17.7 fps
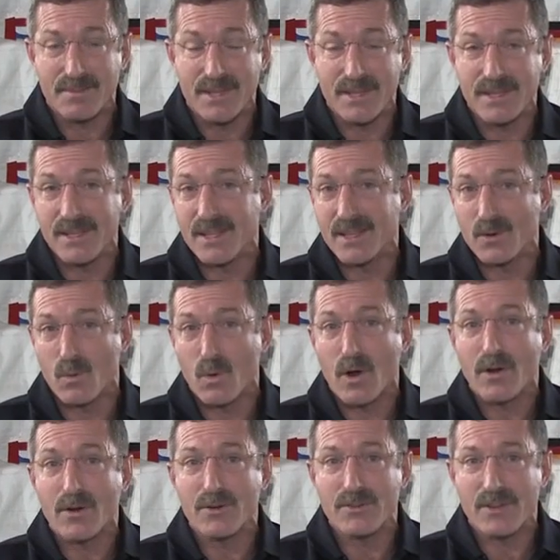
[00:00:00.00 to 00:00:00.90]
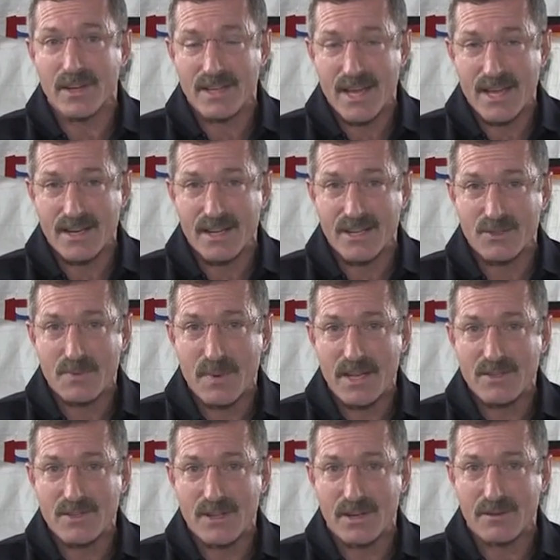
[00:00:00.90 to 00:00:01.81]
and the workers at Kennedy
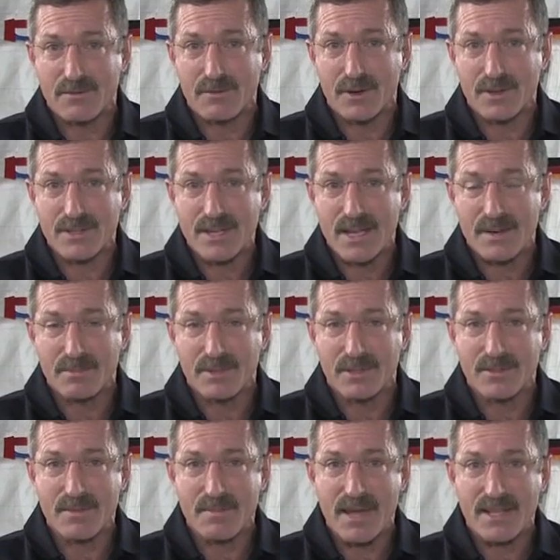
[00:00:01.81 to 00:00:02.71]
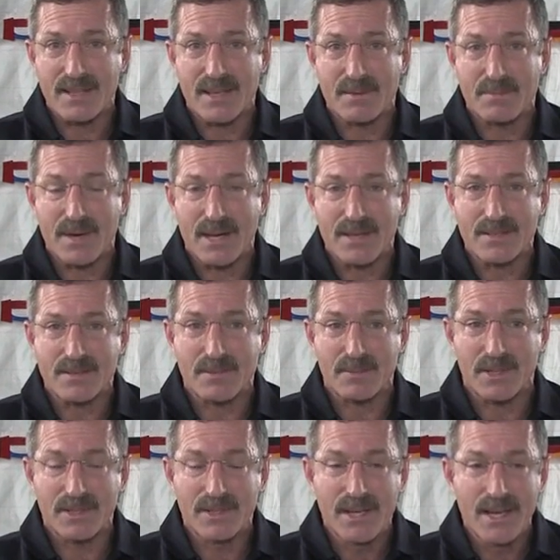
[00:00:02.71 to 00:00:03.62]
Space Center, for example, to make that
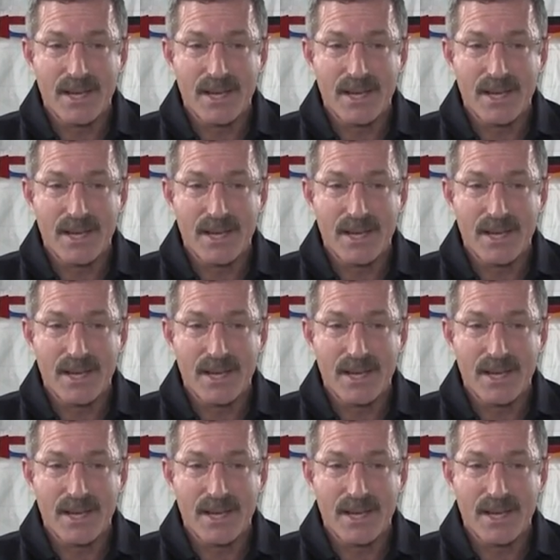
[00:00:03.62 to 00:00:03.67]
possible.